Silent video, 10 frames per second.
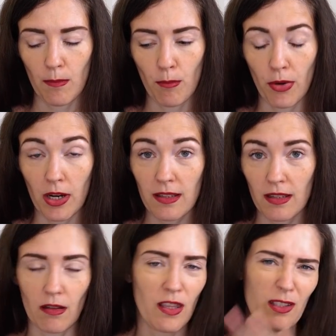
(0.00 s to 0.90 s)

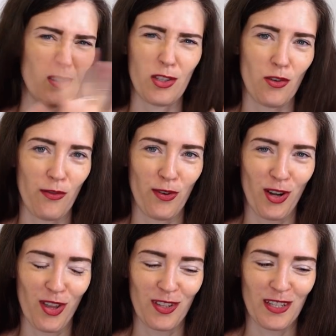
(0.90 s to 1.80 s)
But that's a story for
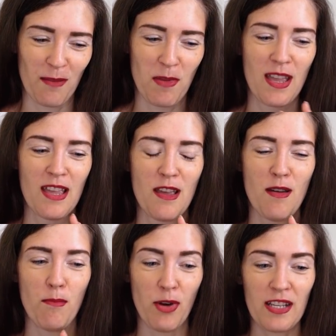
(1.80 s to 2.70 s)
another time.
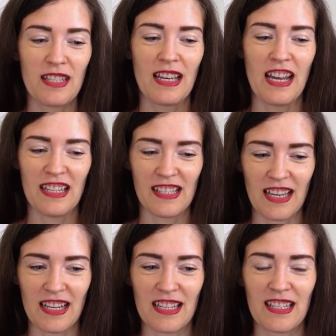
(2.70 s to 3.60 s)
But I
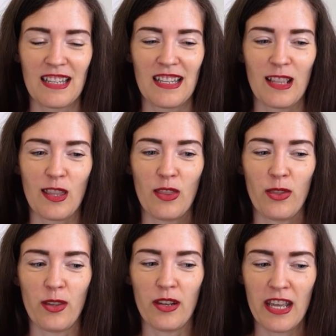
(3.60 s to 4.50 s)
decided
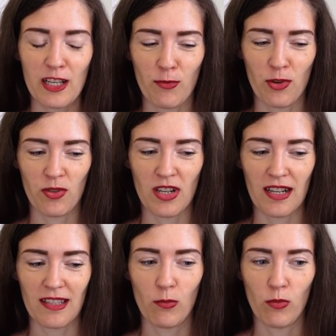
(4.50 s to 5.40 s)
that the next
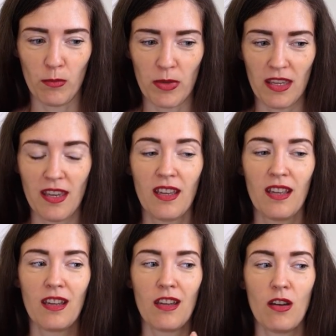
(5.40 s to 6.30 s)
project will be
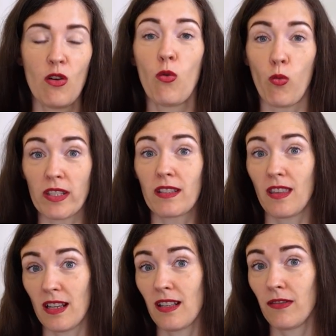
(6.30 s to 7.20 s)
once
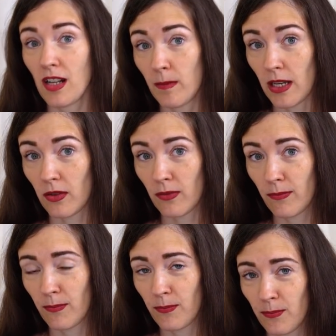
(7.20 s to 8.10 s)
things have calmed down
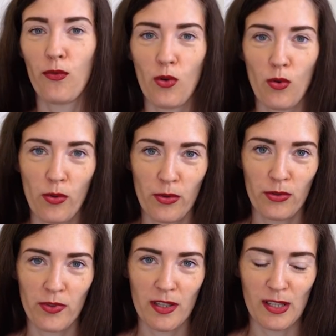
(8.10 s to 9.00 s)
for all
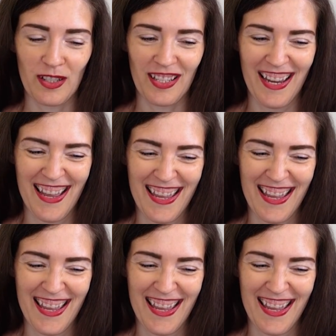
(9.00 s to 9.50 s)
those reasons.